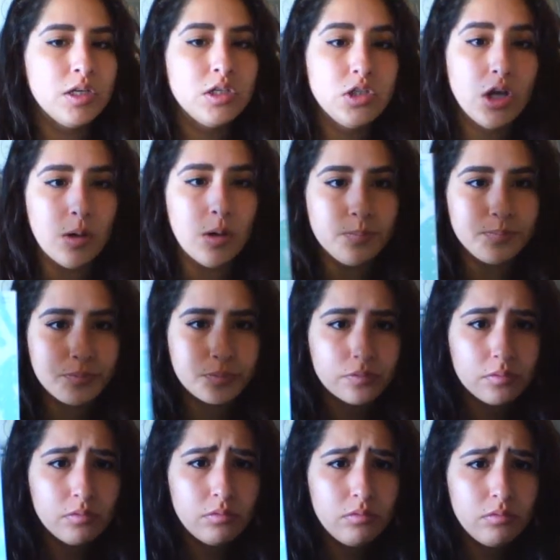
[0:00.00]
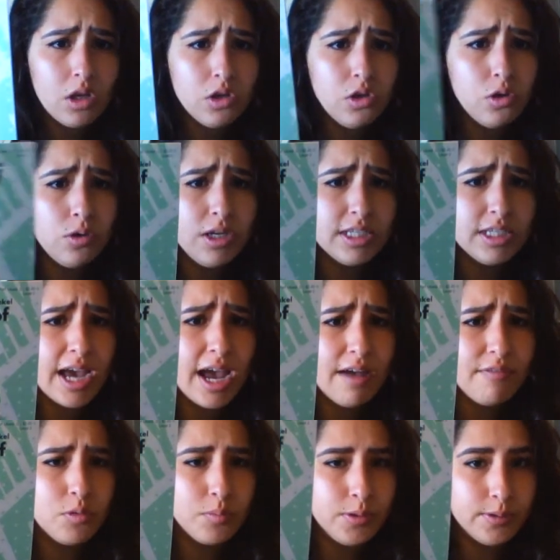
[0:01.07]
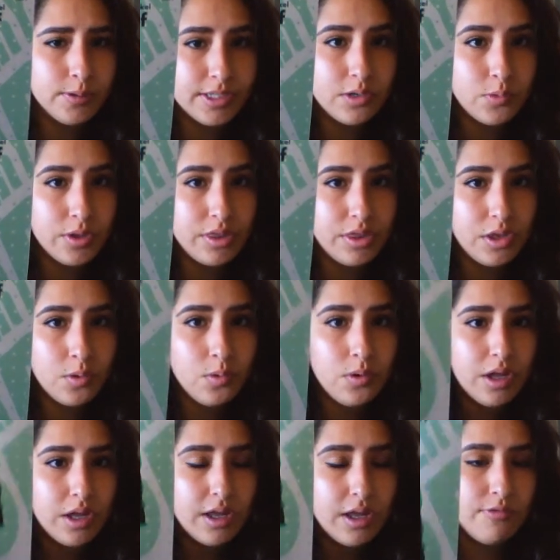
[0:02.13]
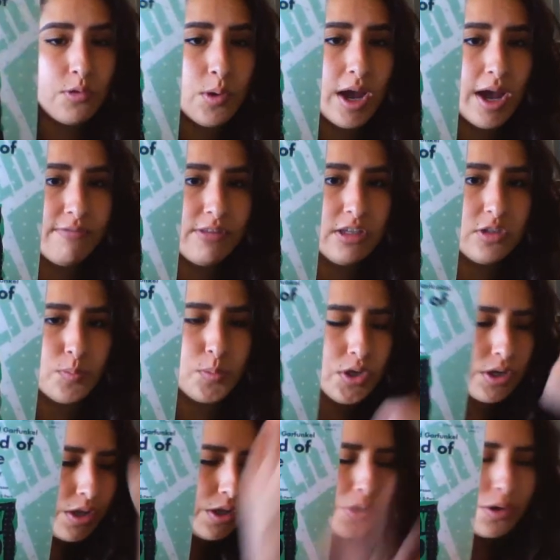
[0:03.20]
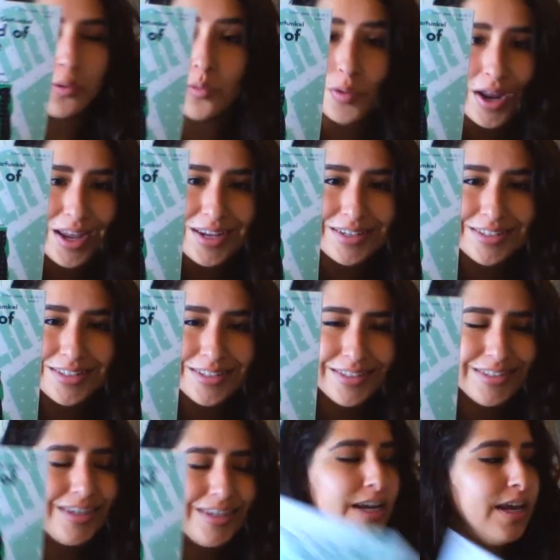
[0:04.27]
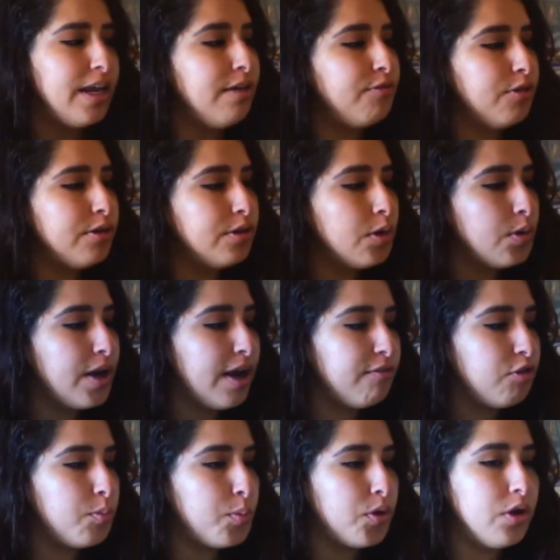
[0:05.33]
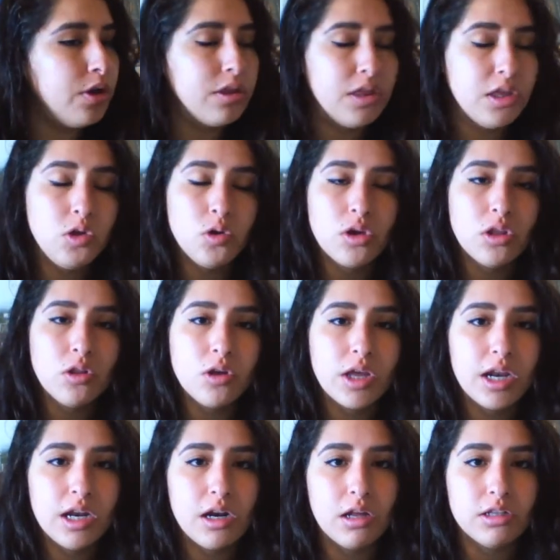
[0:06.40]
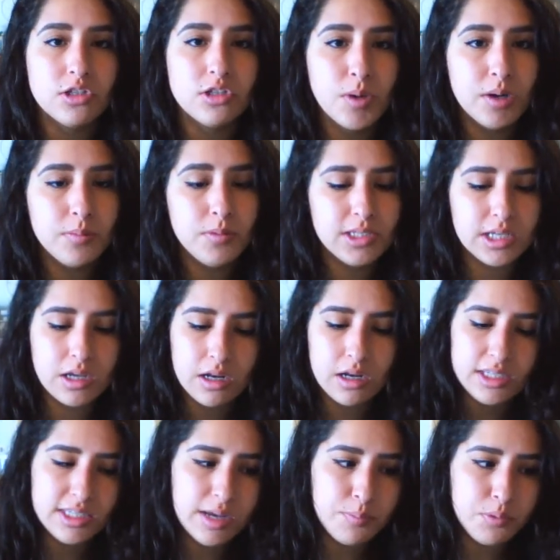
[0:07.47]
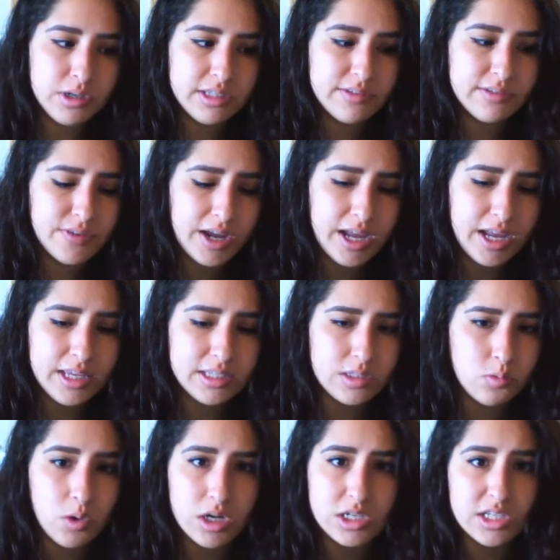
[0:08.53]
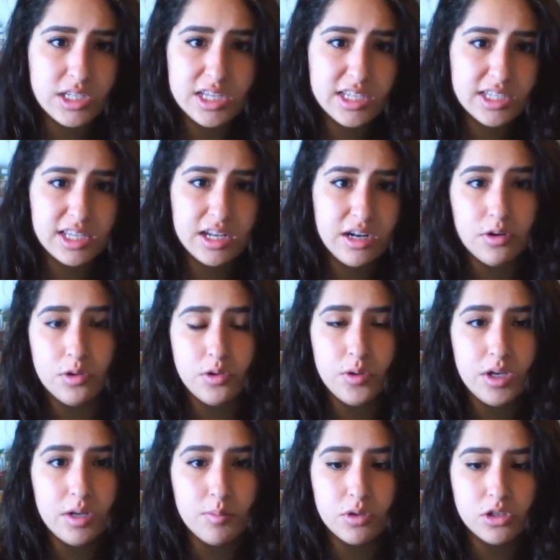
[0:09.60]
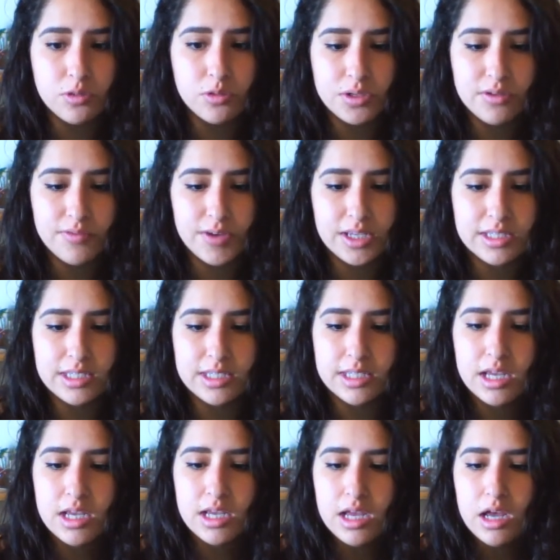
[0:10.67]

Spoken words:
so you need to have your music with you. If you have this book, great. If you don't have the book, then you can look at it on smart music on a separate device and watch this. I don't know, you need multiple devices.